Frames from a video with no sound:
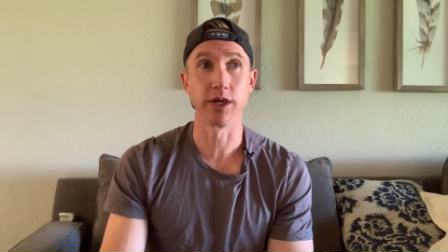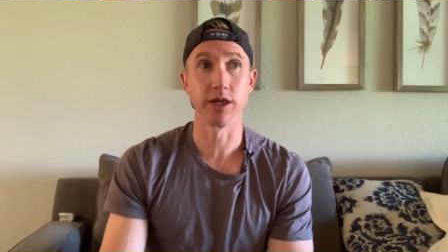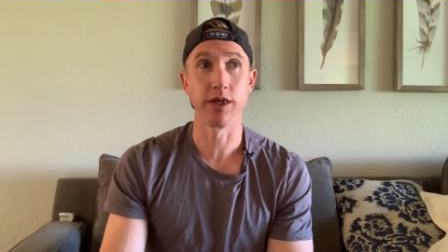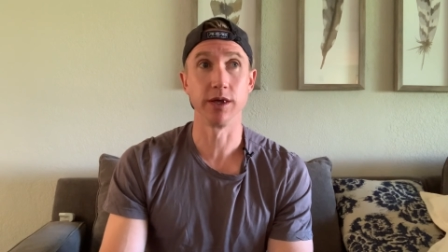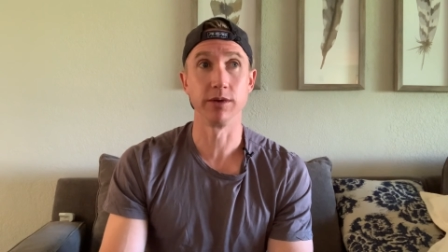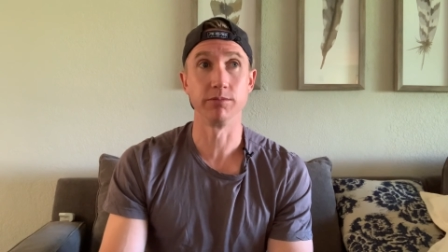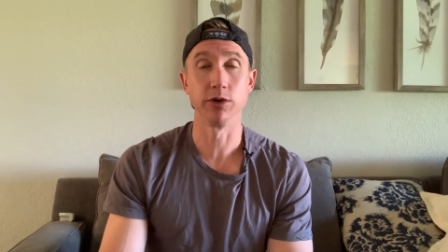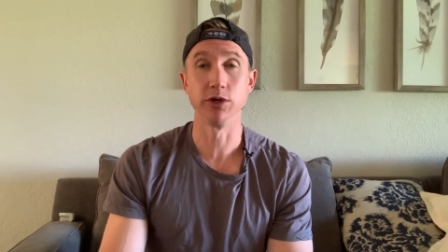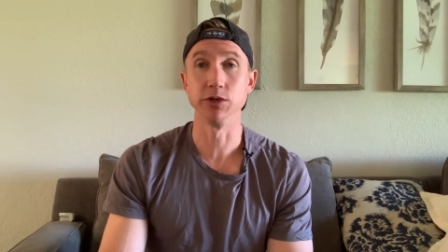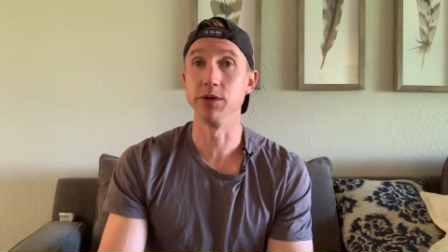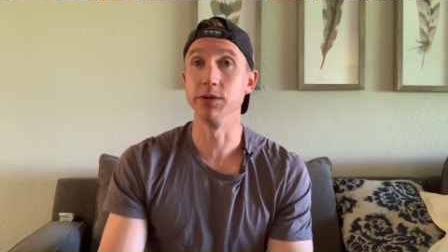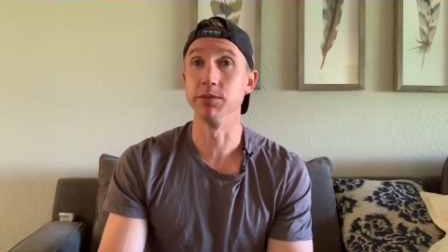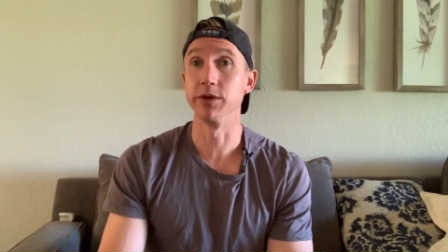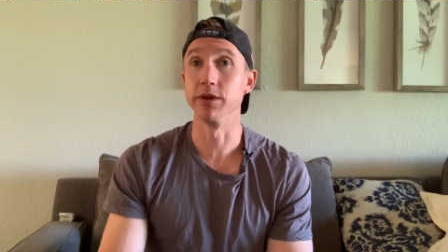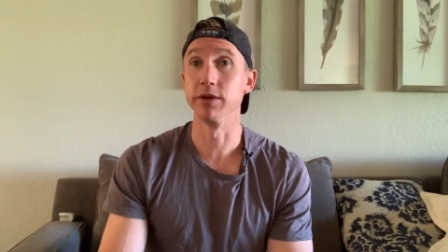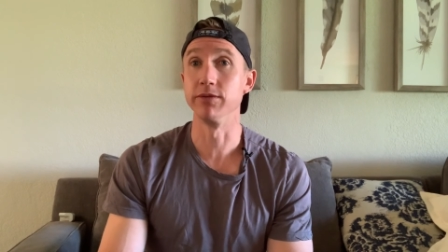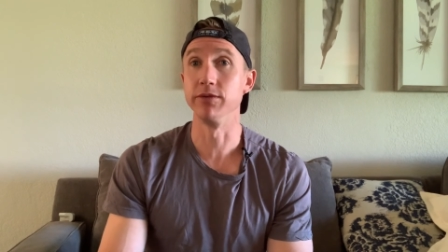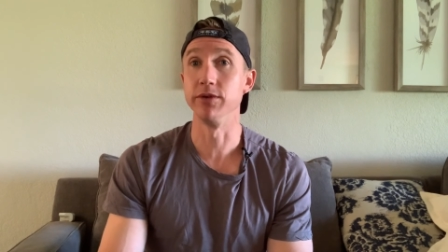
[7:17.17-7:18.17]
I think most
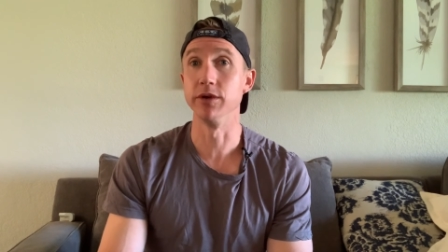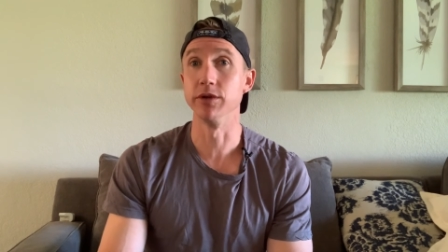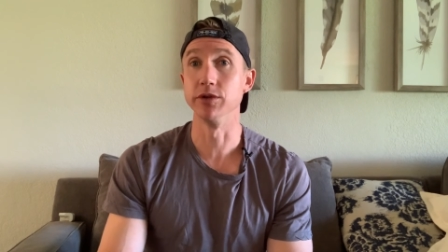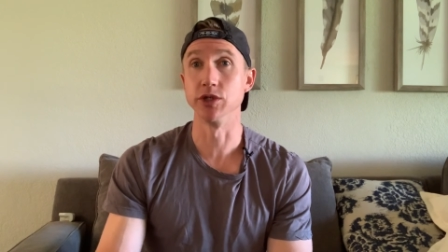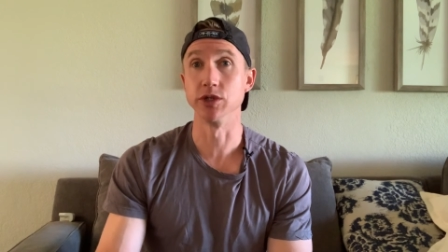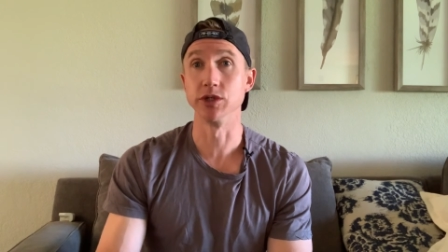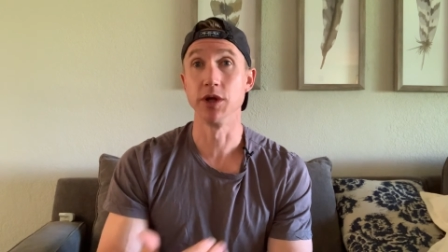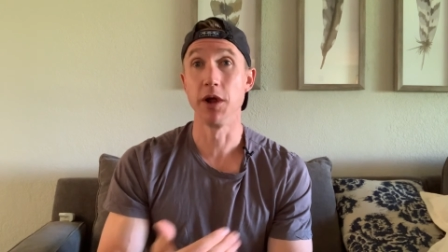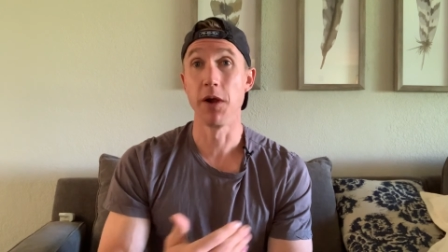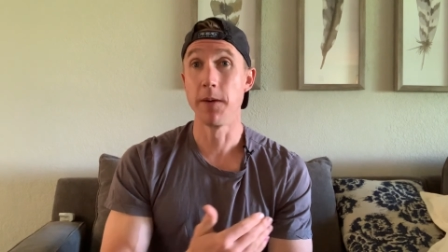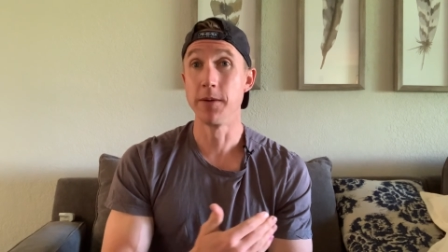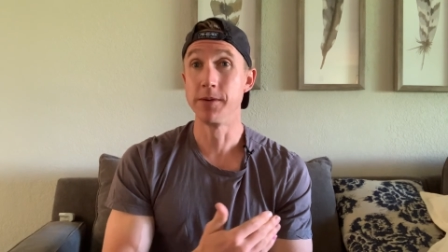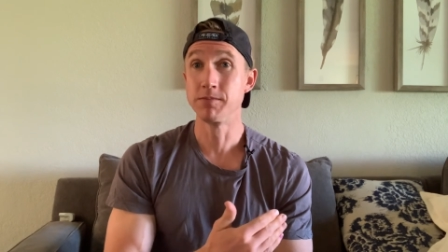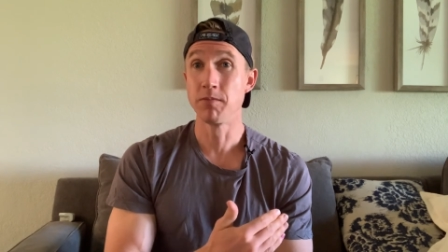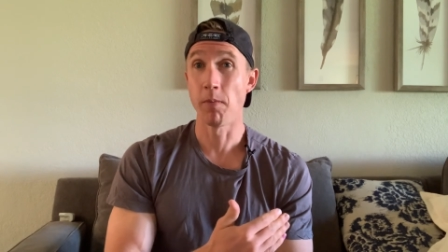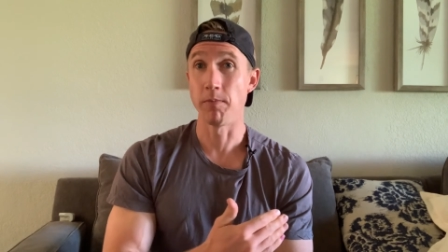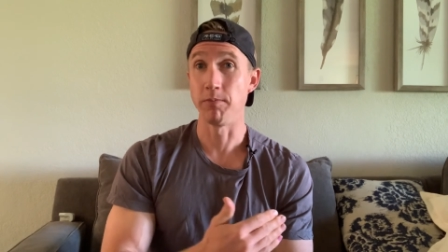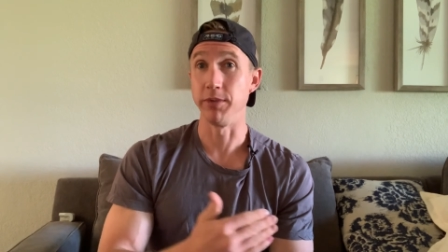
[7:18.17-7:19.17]
people in the field just
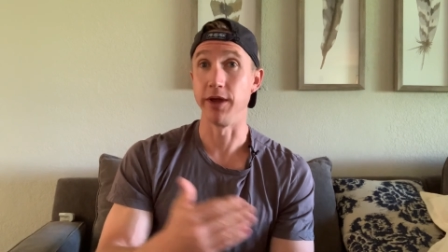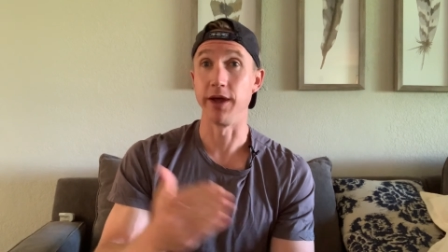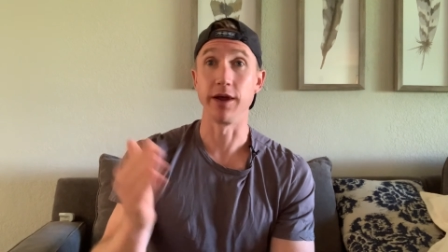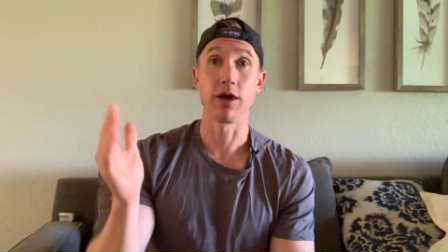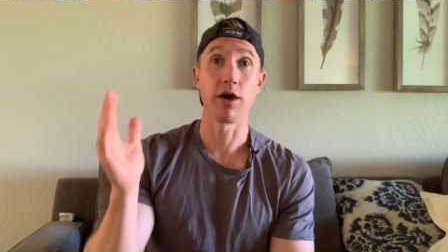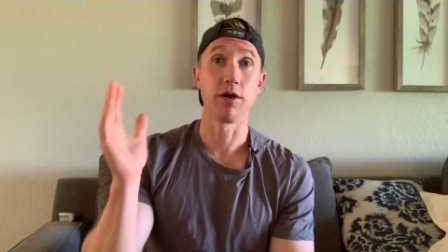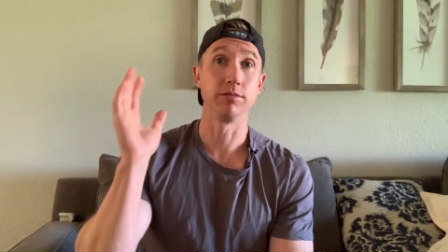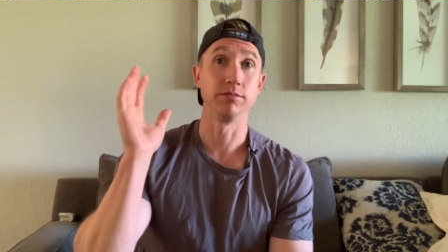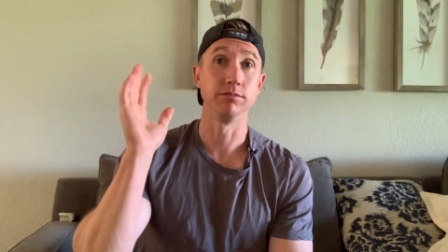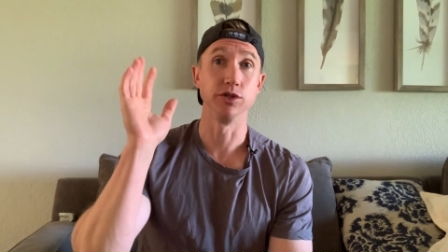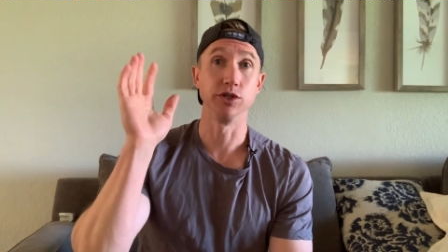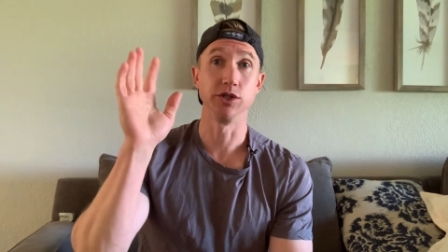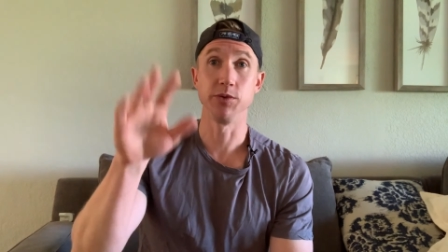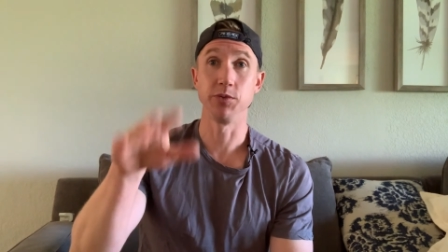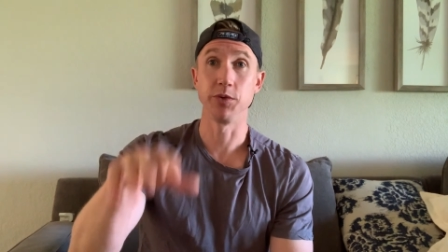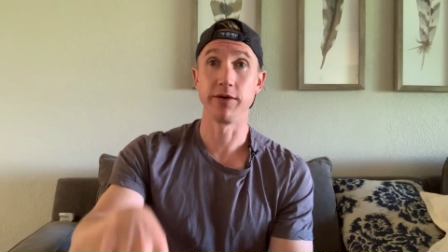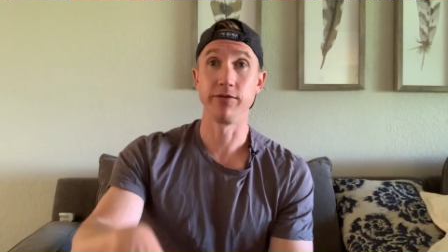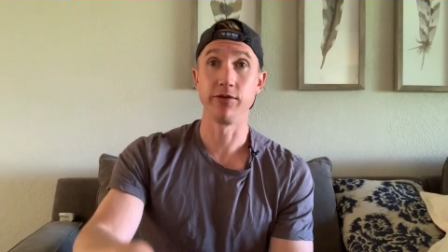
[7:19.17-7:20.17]
be like, oh, just
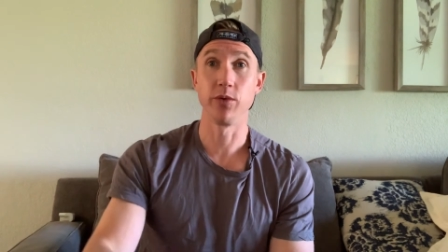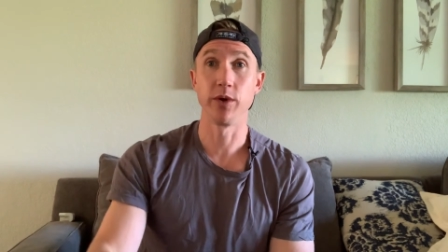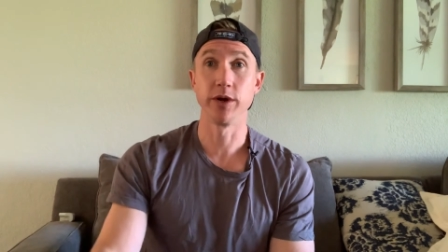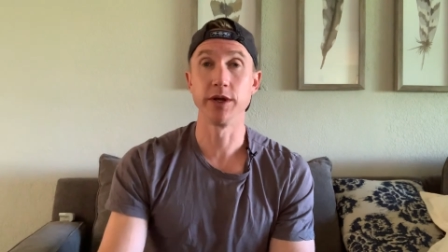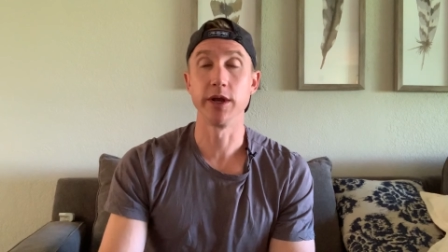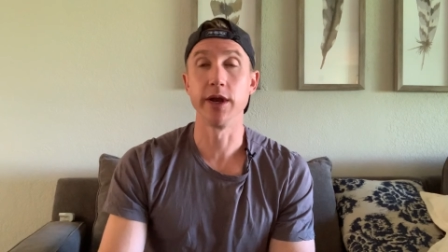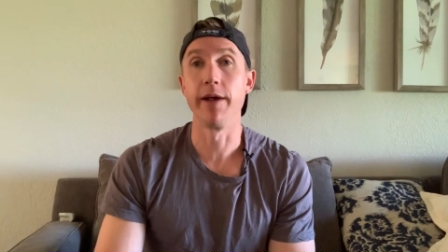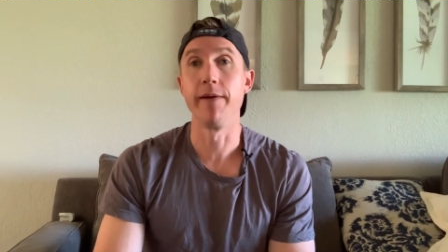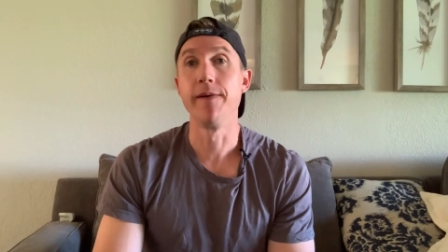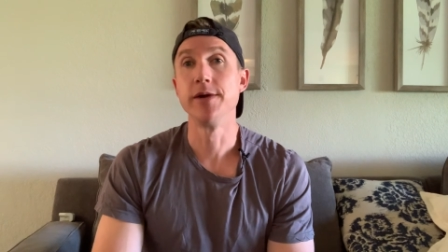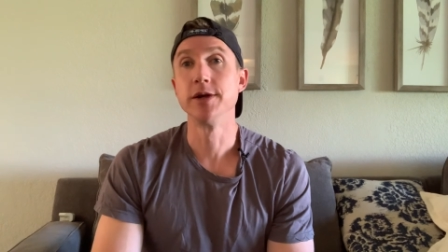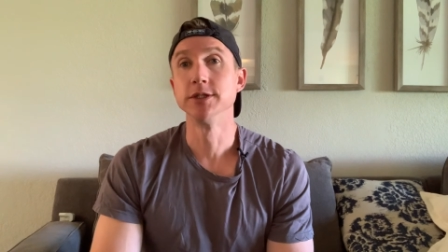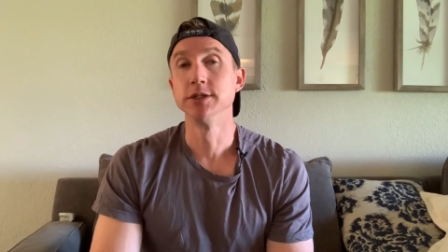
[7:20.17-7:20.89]
eat whatever you want today.